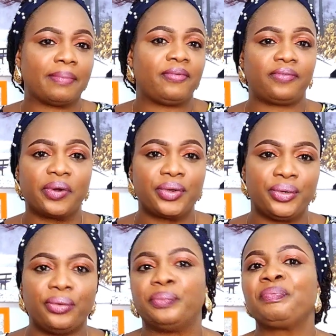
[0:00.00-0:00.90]
and before
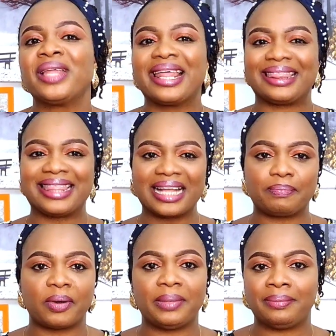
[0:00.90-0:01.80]
you know,
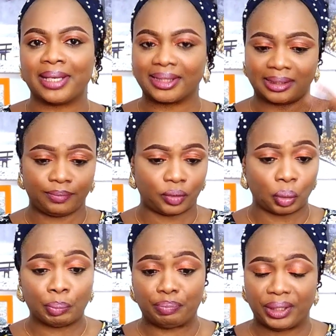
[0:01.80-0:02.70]
that problem that seems
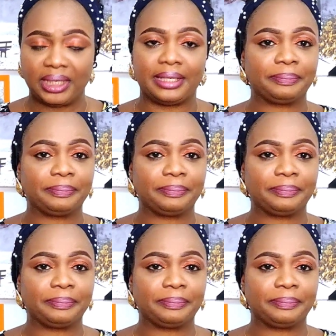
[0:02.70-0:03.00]
so big